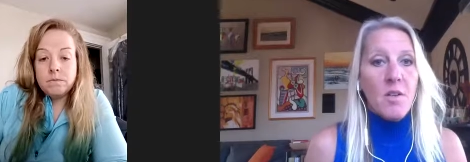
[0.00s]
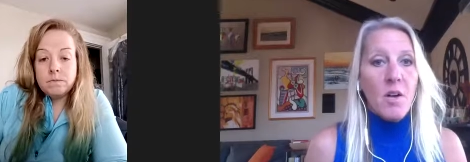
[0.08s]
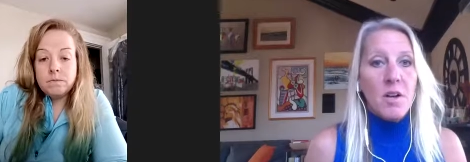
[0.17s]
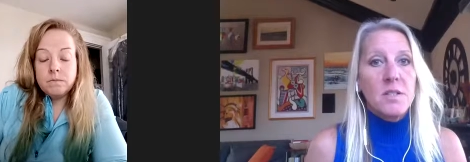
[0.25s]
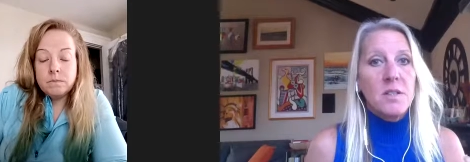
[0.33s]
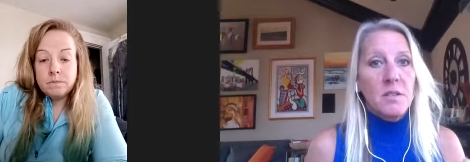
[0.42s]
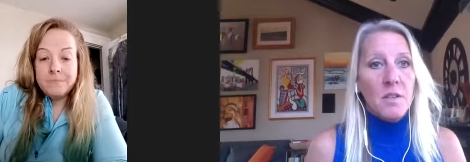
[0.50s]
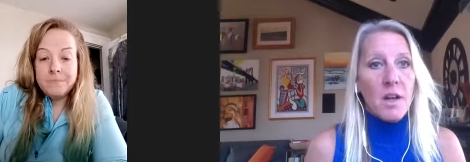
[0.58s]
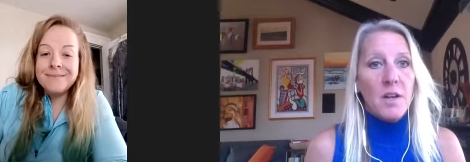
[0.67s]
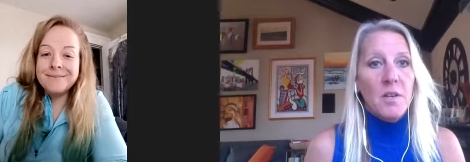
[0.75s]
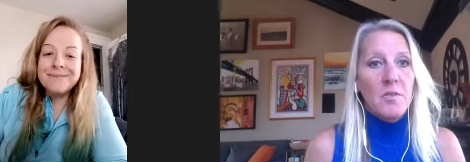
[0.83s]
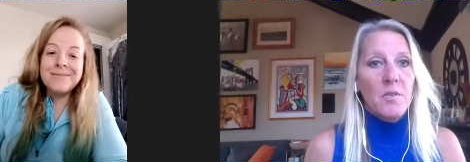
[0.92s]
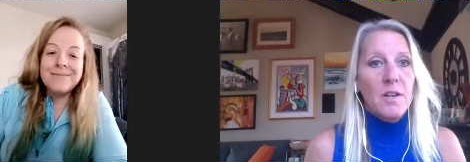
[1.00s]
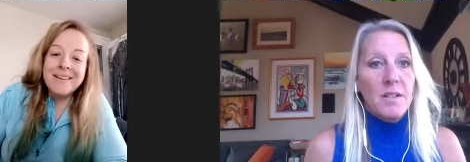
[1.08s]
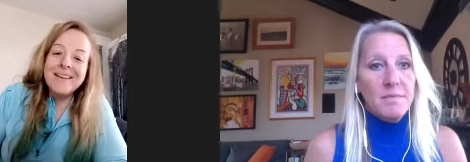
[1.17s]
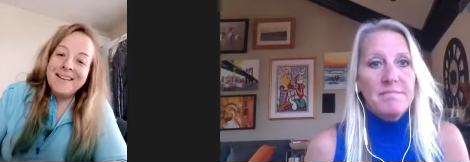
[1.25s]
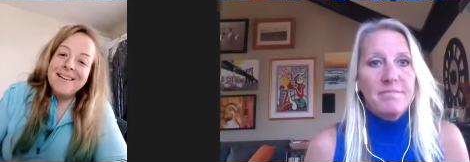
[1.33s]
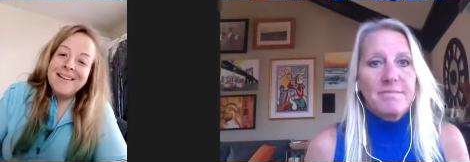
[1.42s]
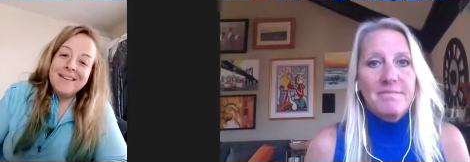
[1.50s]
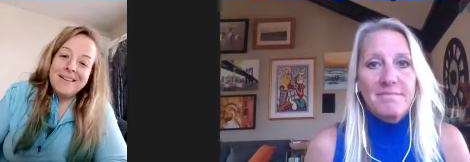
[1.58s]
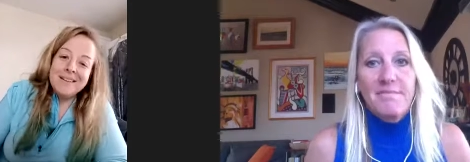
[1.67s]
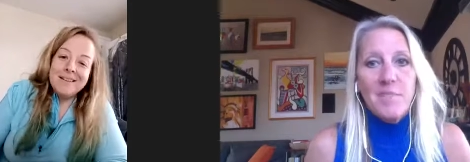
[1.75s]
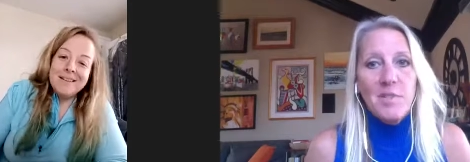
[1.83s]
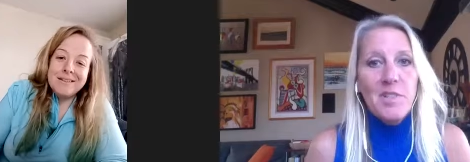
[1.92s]
Speaker 1: caused a lot of
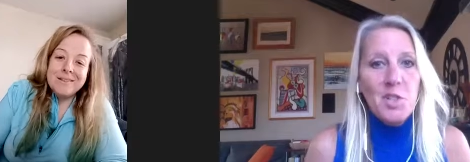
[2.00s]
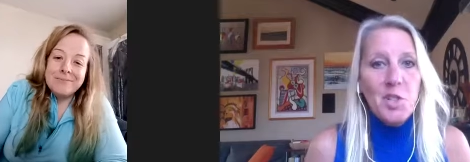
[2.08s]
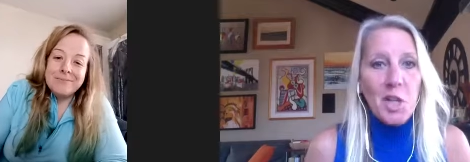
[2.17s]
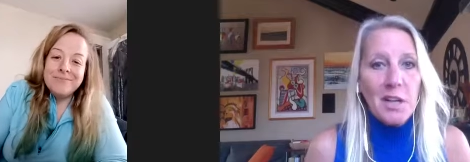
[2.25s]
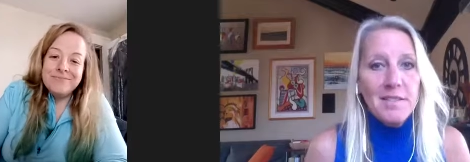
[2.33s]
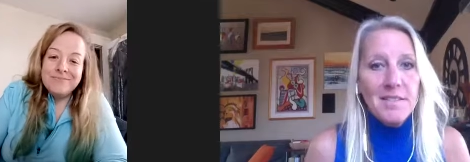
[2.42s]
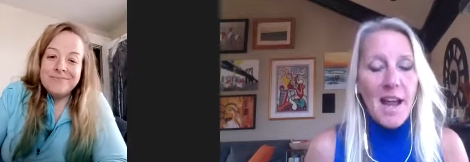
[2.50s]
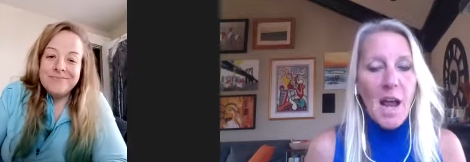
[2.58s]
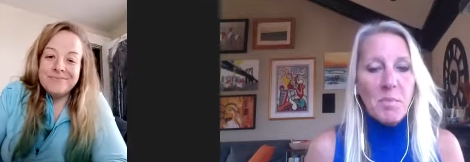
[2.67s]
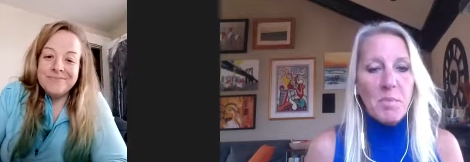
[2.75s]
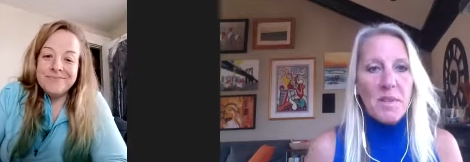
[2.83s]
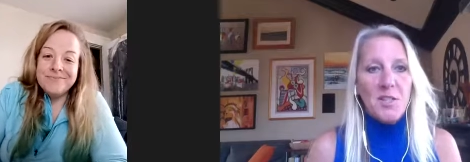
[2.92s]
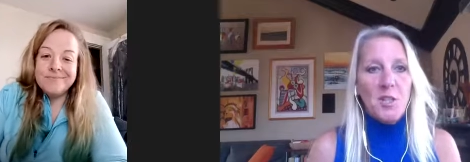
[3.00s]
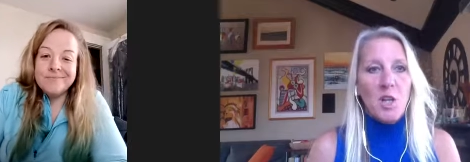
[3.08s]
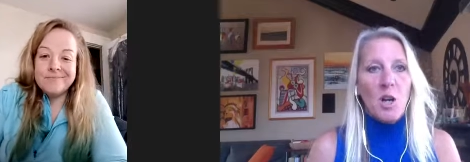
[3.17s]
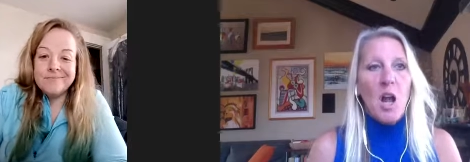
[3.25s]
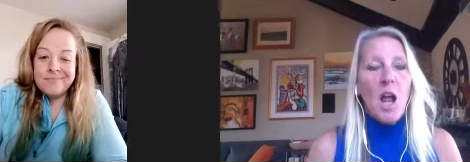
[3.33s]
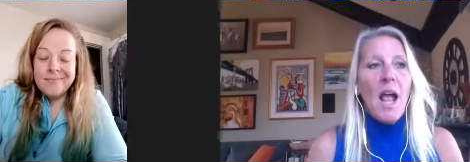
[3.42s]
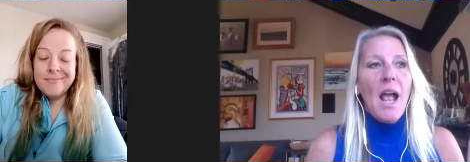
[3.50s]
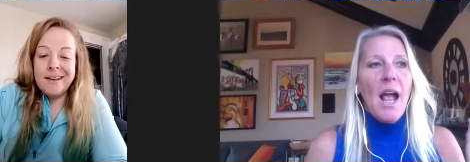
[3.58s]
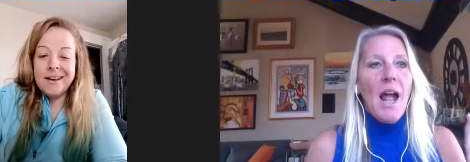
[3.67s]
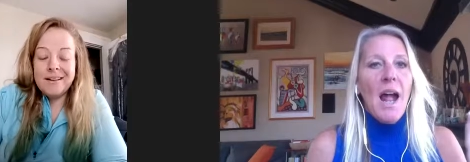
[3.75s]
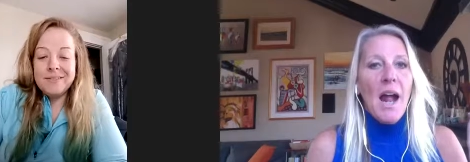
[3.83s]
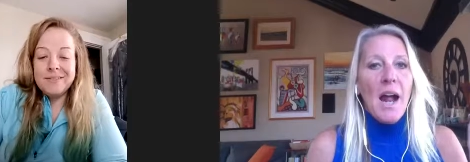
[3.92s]
shit to happen this year, yeah.
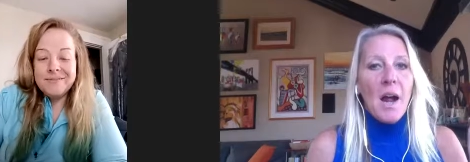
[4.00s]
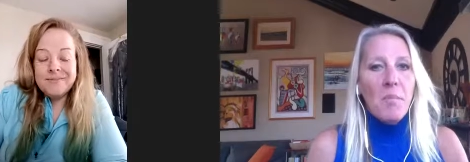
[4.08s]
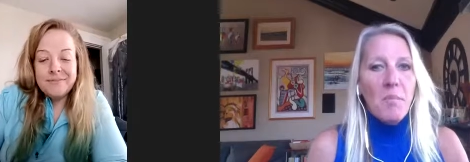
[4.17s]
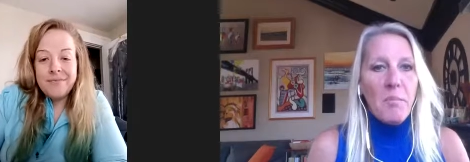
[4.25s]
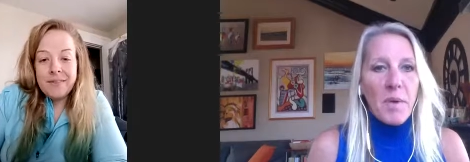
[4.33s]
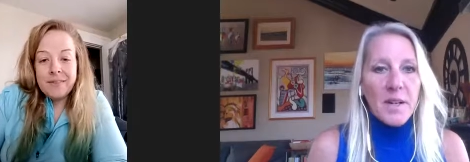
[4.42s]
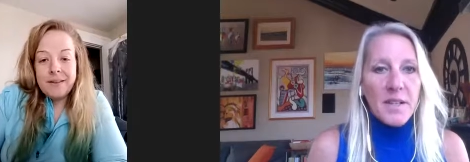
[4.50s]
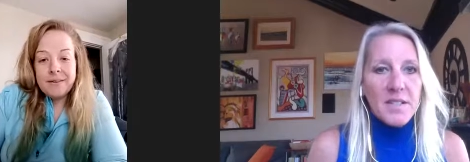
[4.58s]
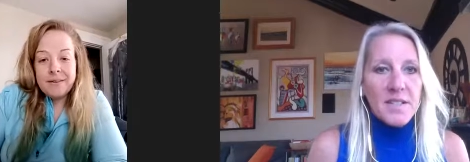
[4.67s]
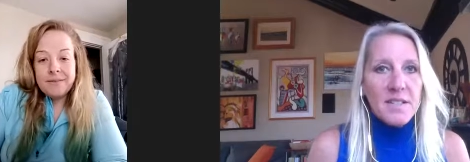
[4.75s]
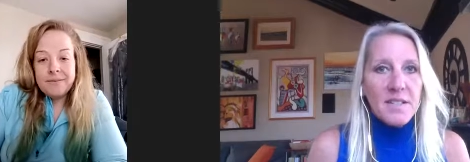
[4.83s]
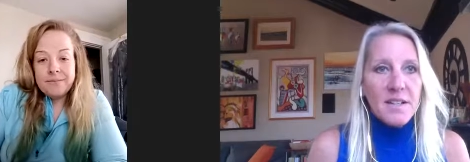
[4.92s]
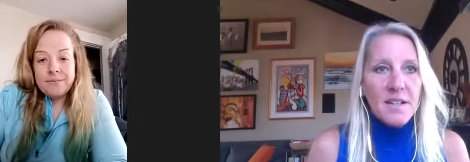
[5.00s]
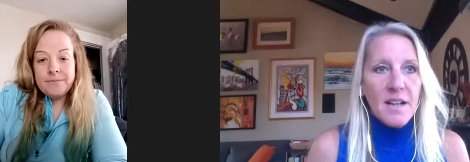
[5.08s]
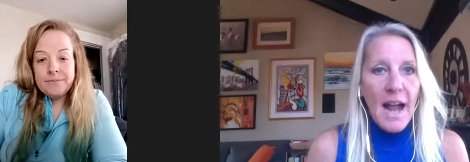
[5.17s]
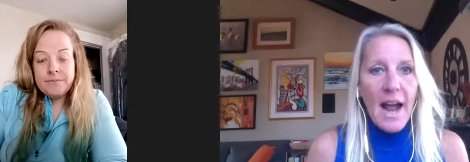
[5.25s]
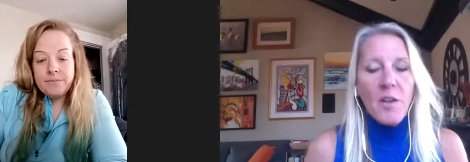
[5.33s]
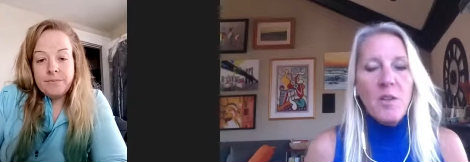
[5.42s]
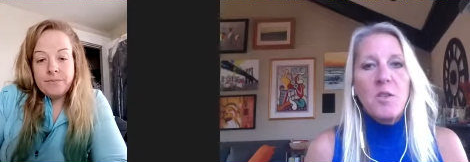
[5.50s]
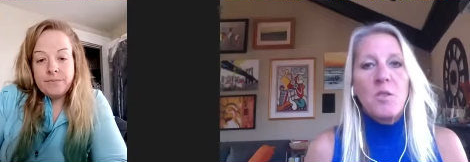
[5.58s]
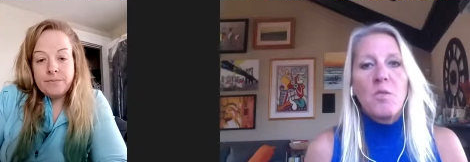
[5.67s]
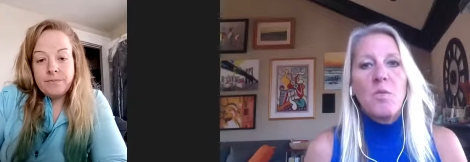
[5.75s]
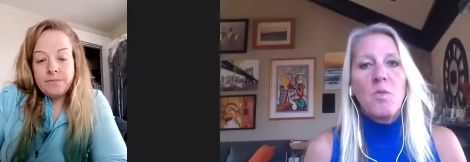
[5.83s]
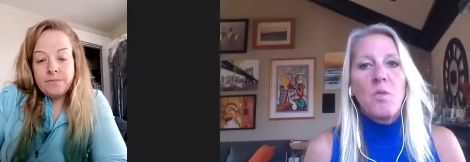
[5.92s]
But it's how
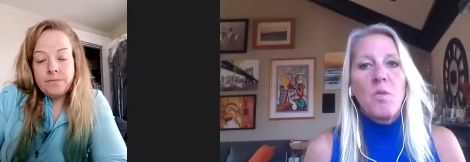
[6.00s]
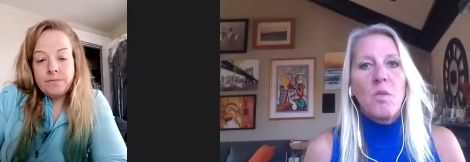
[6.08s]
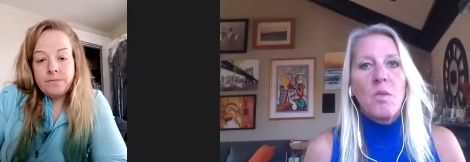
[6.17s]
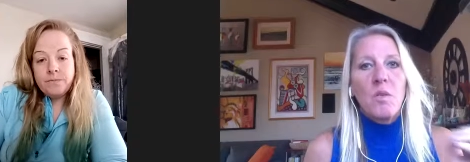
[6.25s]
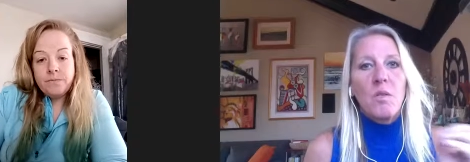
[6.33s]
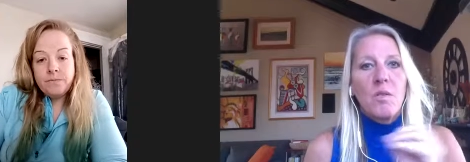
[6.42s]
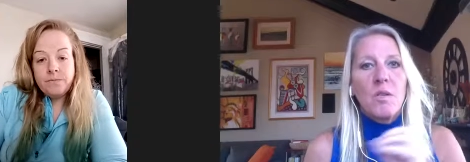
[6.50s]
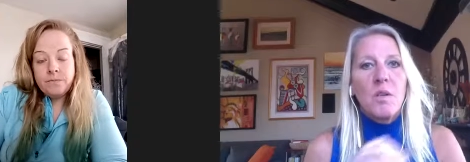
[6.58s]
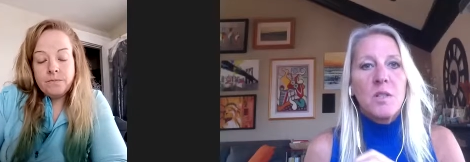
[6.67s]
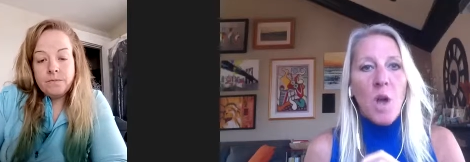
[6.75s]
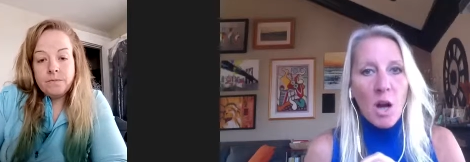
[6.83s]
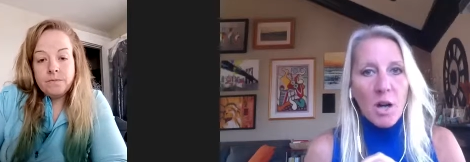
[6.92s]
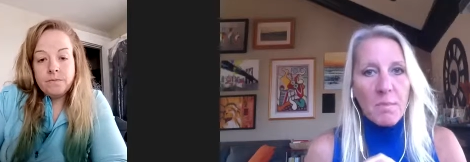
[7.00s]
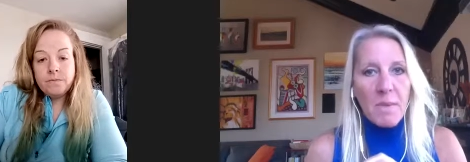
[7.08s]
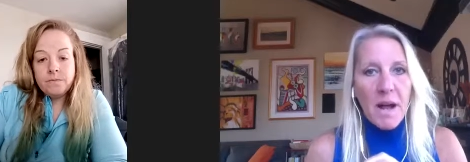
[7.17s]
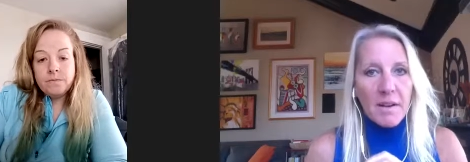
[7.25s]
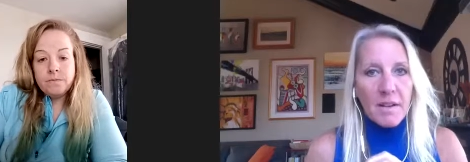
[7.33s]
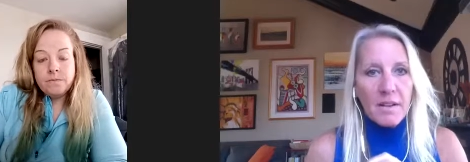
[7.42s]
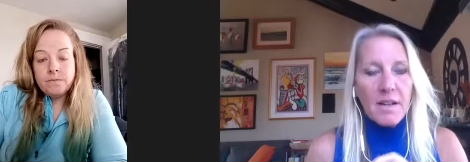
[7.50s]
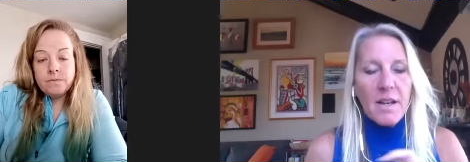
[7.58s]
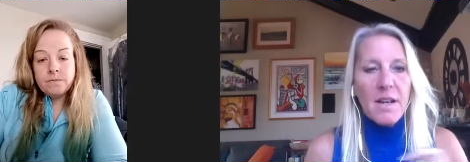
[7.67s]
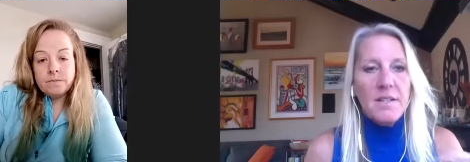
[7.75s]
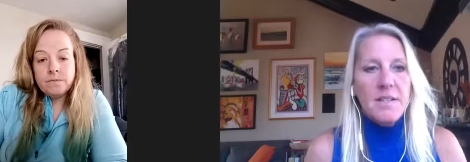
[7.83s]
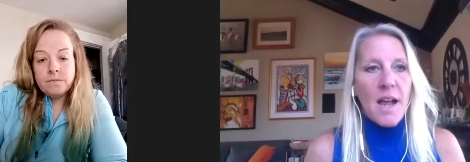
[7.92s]
you talk about it.
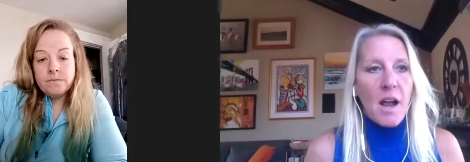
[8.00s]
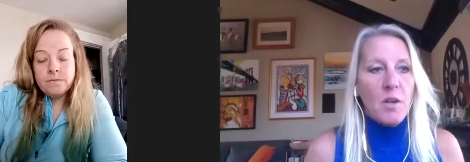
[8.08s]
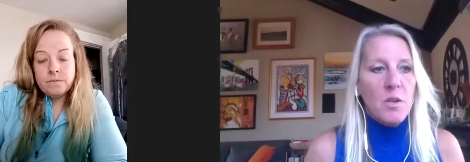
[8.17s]
It's how